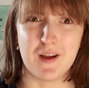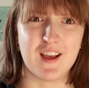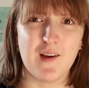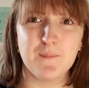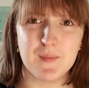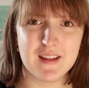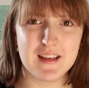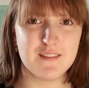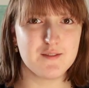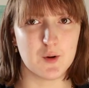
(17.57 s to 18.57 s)
I can't
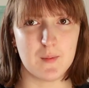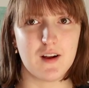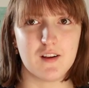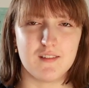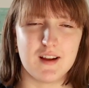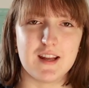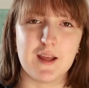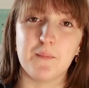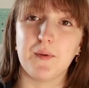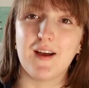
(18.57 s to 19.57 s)
believe we're back
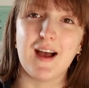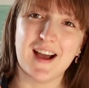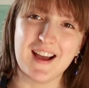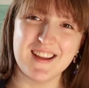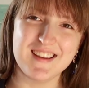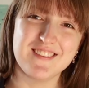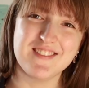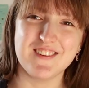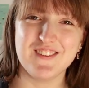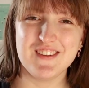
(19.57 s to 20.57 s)
already, but hi,
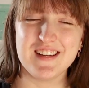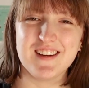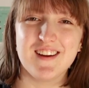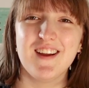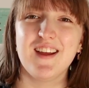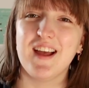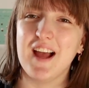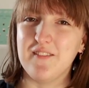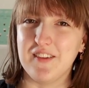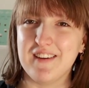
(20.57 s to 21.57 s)
if you're new here,
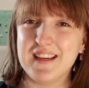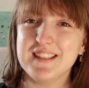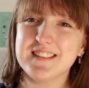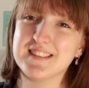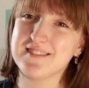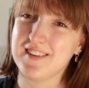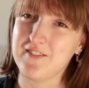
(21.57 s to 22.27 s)
I'm Louise.